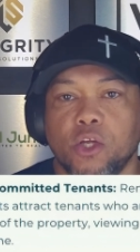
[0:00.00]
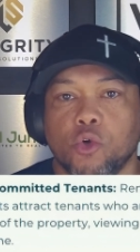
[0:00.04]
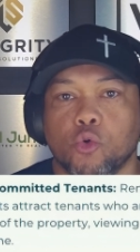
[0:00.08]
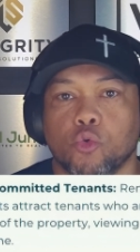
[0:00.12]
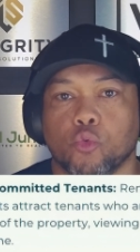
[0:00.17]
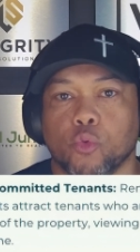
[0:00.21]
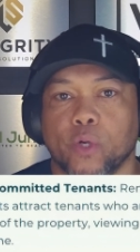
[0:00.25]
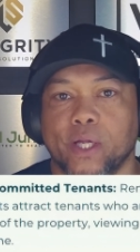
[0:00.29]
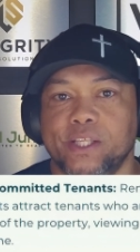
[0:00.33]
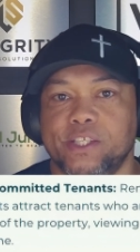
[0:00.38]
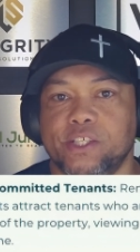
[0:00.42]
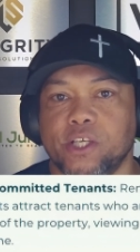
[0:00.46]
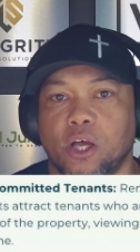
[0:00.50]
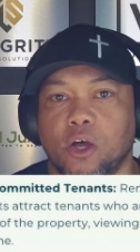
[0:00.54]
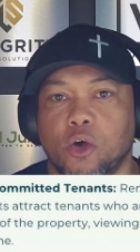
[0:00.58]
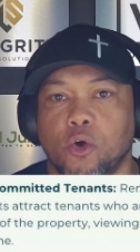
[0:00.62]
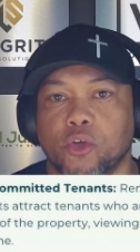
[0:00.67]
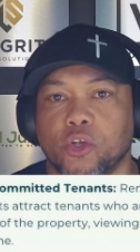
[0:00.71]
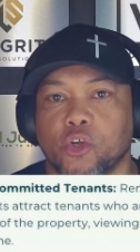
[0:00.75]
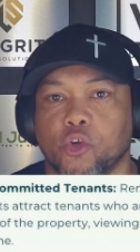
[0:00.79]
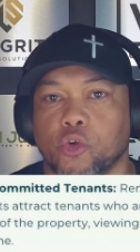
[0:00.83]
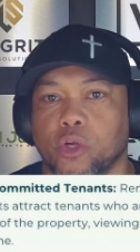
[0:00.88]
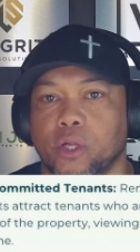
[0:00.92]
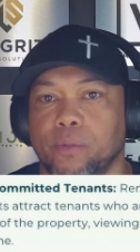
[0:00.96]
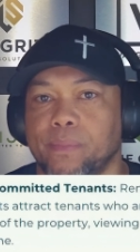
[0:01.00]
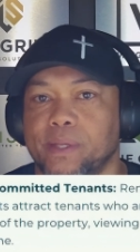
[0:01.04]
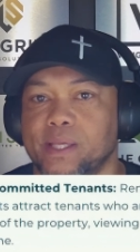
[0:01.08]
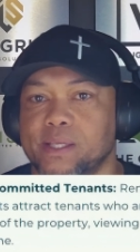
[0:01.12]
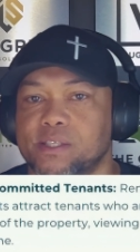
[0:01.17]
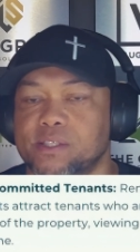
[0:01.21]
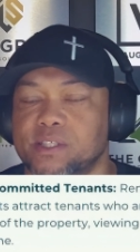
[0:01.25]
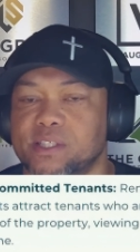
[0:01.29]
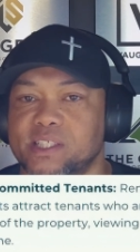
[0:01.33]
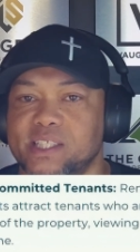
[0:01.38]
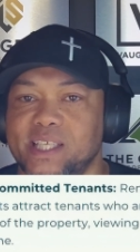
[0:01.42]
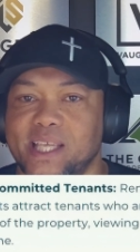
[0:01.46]
rent to own
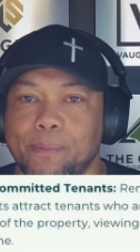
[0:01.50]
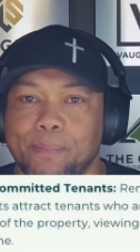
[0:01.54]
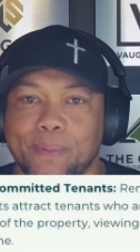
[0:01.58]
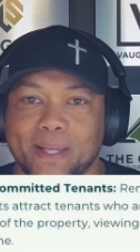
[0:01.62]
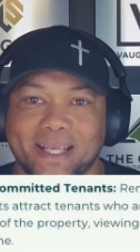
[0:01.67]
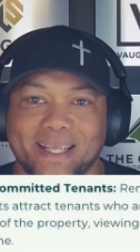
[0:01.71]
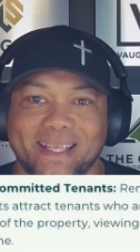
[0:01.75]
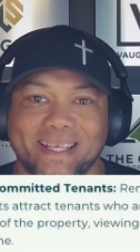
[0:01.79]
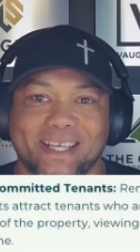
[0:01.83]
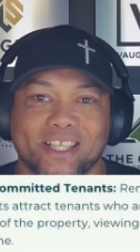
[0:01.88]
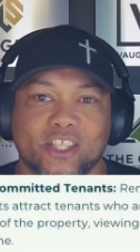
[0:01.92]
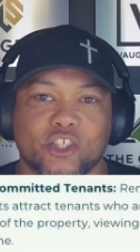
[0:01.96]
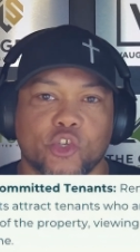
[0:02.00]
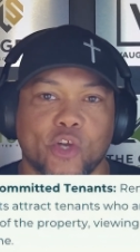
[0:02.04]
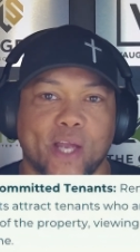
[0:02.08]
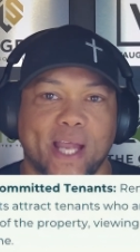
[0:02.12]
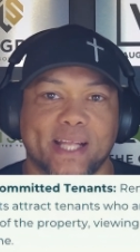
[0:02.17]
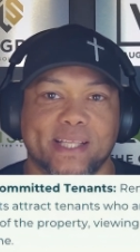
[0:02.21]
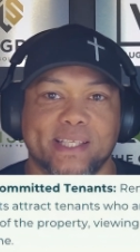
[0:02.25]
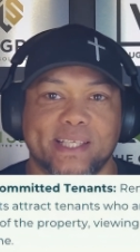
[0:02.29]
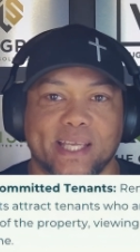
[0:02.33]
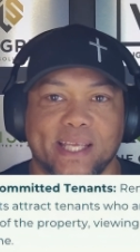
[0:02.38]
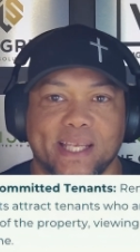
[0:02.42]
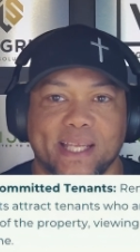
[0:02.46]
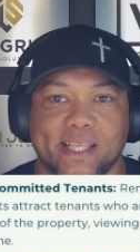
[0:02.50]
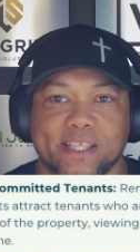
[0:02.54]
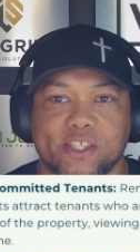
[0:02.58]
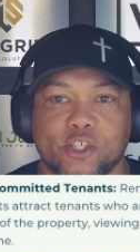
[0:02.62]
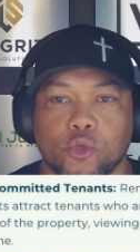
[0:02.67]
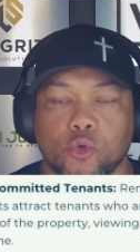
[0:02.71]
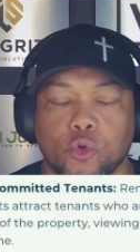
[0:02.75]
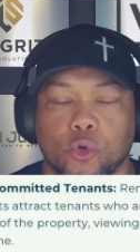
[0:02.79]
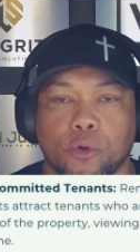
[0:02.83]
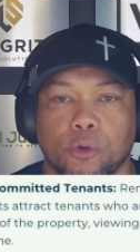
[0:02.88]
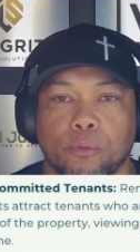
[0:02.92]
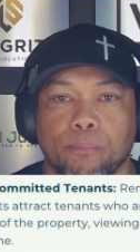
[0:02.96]
agreements typically attract tenants
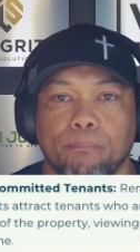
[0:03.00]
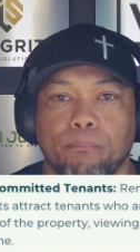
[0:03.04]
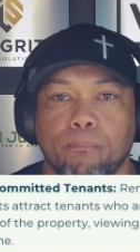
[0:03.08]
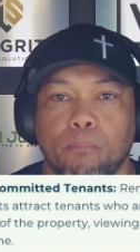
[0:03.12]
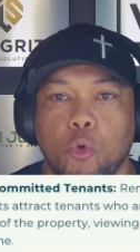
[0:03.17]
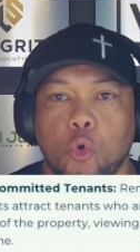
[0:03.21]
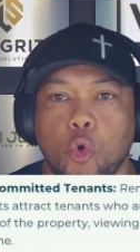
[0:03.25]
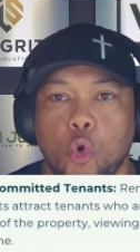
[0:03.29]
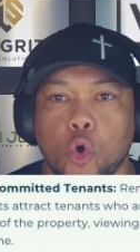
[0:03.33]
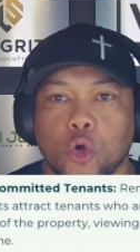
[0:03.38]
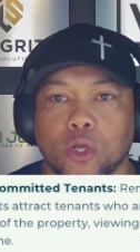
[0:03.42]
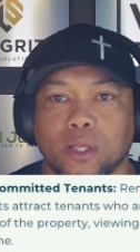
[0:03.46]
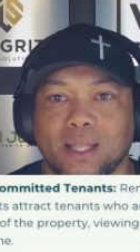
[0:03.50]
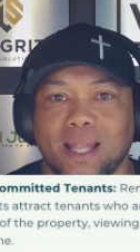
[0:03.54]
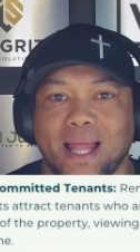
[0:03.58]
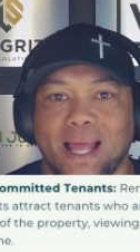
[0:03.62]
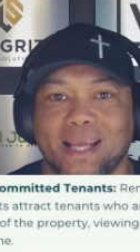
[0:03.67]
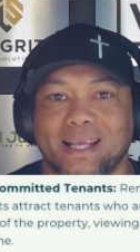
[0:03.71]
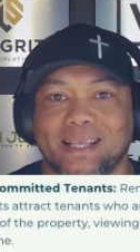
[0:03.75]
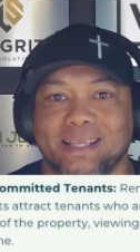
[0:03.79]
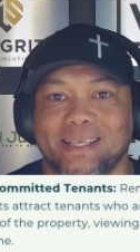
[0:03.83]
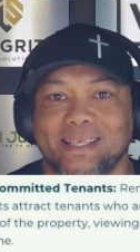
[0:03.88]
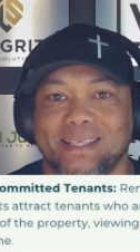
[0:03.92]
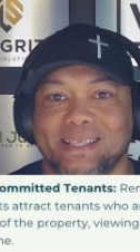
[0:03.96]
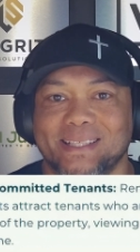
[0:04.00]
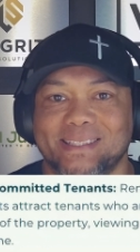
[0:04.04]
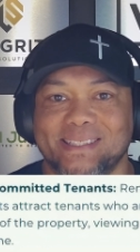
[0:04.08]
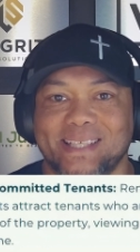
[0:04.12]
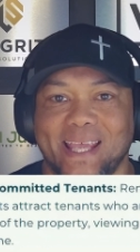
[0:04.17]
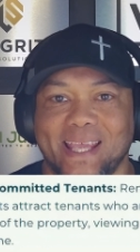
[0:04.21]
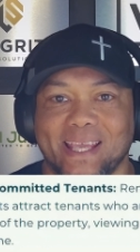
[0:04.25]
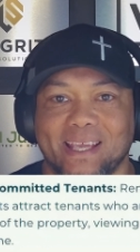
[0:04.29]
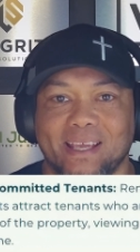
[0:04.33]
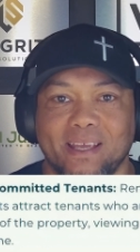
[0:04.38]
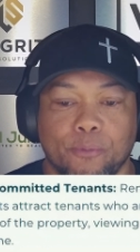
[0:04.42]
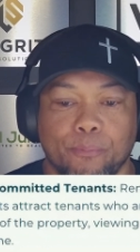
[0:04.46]
who are more likely to
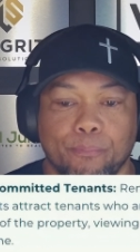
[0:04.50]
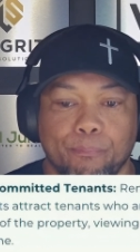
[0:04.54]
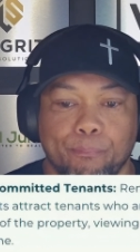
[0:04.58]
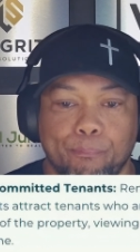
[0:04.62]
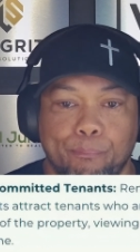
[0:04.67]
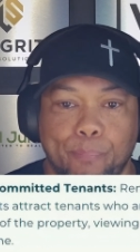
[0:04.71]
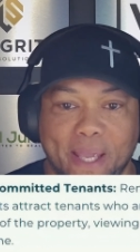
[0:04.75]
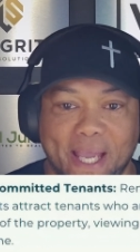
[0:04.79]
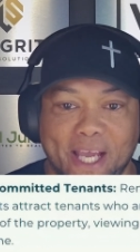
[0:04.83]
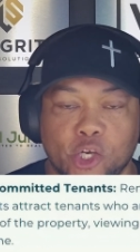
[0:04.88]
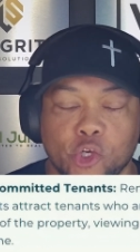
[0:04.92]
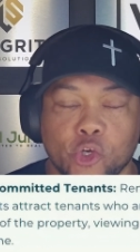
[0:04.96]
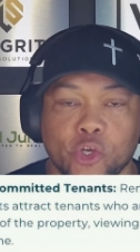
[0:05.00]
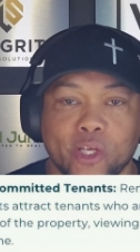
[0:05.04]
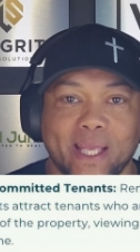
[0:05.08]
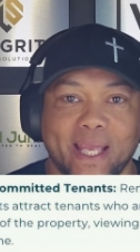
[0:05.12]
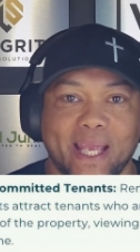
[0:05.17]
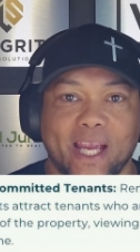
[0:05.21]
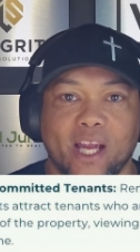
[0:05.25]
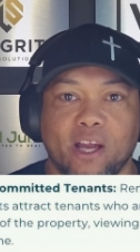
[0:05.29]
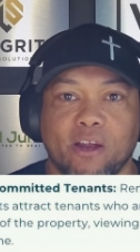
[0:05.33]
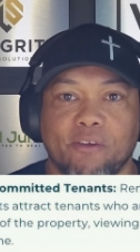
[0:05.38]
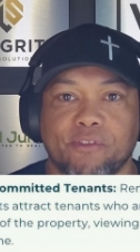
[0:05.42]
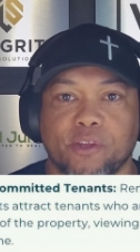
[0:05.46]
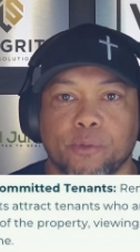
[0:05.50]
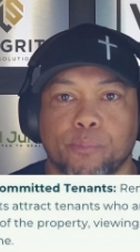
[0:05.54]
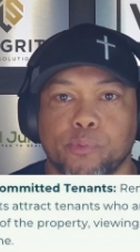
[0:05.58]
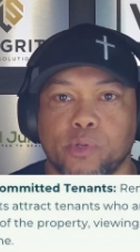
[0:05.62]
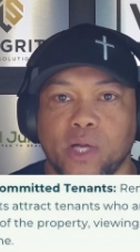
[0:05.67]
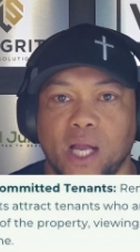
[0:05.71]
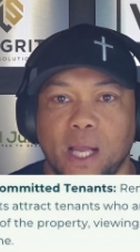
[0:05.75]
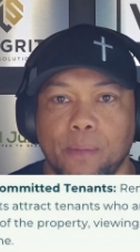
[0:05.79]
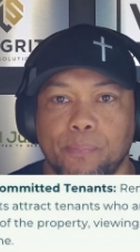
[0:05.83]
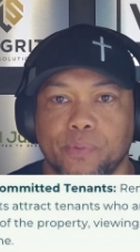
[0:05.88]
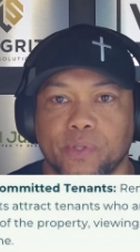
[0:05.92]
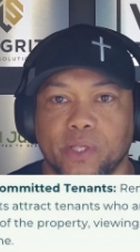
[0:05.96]
take better care of the
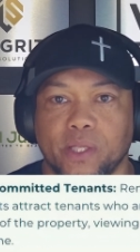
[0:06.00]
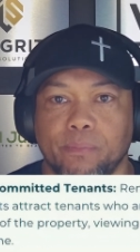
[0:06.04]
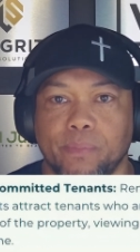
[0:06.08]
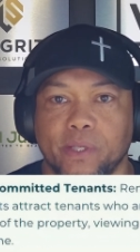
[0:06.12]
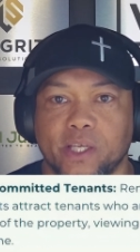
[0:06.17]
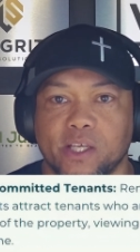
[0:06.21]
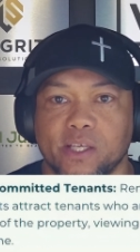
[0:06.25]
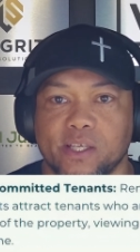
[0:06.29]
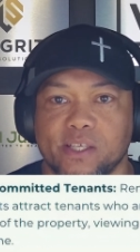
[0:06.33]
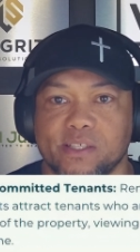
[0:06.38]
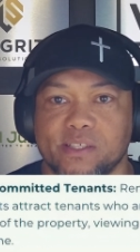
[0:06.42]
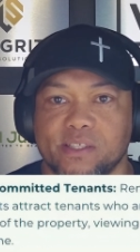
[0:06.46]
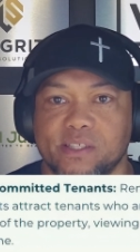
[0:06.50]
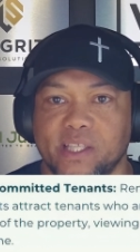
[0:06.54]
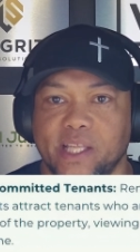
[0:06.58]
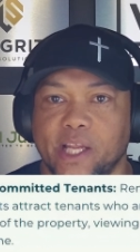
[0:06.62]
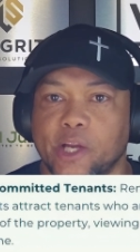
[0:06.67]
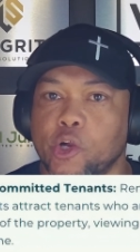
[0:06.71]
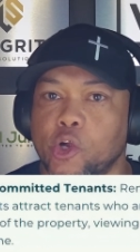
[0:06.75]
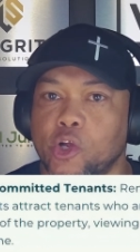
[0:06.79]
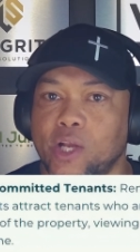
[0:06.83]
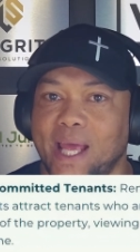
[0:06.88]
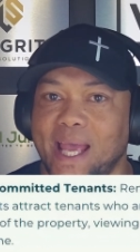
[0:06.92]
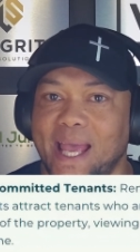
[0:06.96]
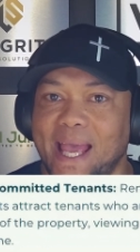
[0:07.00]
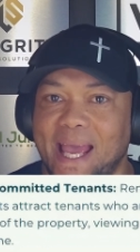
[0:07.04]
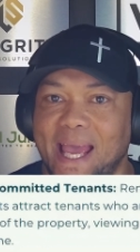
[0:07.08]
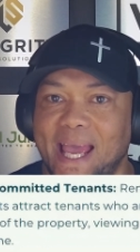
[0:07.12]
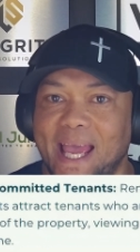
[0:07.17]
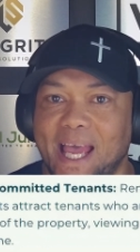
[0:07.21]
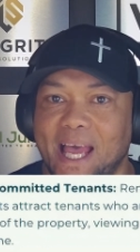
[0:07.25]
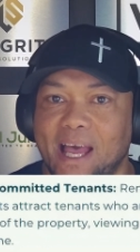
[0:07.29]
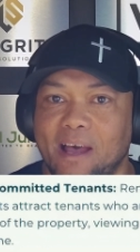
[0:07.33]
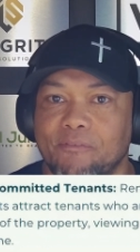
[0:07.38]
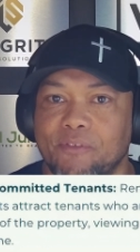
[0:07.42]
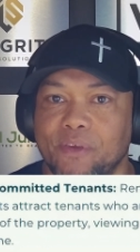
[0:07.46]
property because they're going to
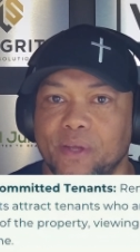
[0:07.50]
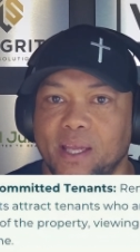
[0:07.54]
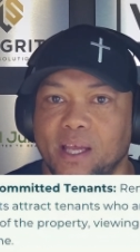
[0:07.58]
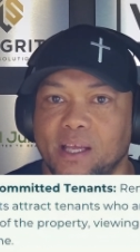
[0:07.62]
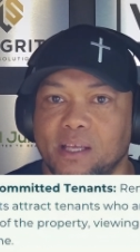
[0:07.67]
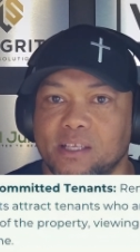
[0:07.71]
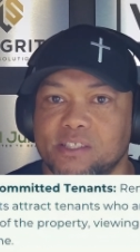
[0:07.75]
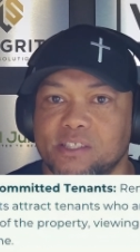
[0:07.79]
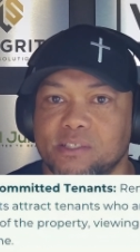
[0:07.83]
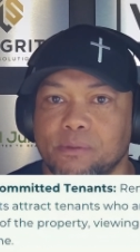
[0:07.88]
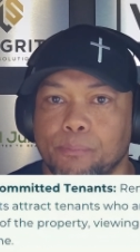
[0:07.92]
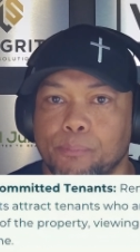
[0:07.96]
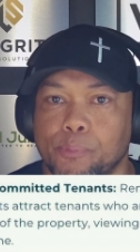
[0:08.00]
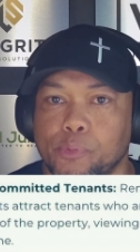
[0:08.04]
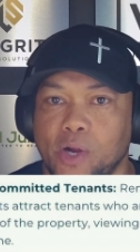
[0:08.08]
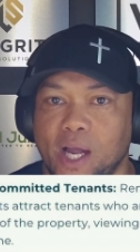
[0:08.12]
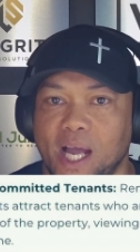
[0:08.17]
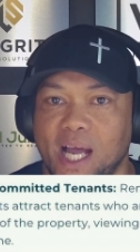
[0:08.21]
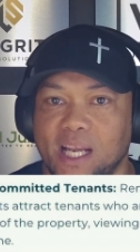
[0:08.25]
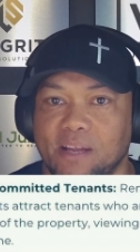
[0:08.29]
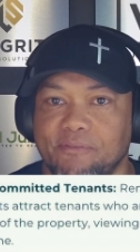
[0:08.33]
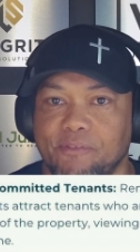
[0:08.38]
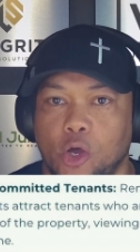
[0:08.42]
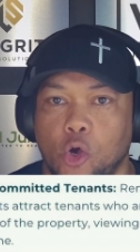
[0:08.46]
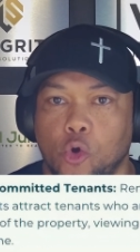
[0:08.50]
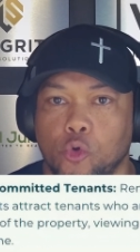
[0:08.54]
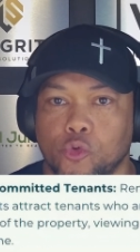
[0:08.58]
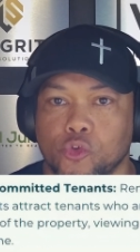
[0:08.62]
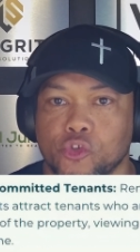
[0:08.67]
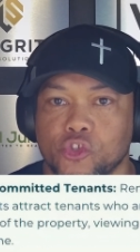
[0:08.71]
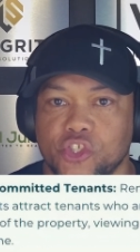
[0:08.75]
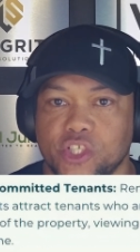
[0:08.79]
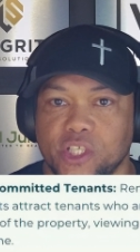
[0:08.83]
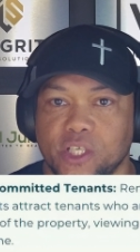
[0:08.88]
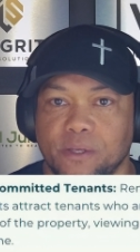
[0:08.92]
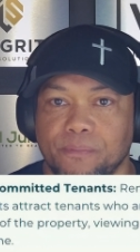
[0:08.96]
have some pride of
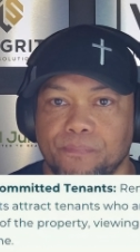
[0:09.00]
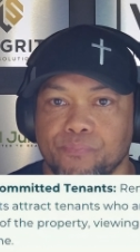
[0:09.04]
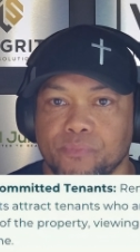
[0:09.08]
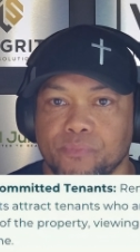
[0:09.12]
ownership